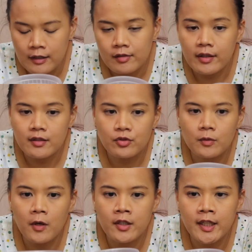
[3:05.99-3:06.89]
So it's a
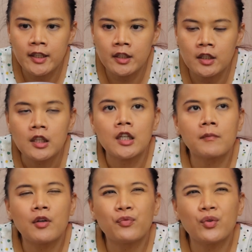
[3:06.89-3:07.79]
soup container.
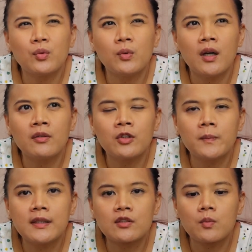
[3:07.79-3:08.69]
If you want to
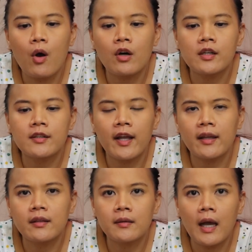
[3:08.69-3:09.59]
be smaller,
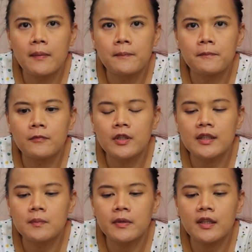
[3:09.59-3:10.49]
I
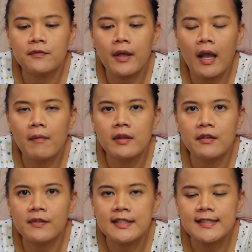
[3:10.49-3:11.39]
really believe they have a
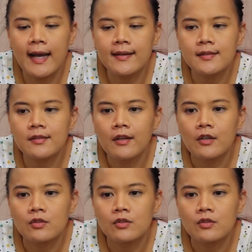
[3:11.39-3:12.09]
different size.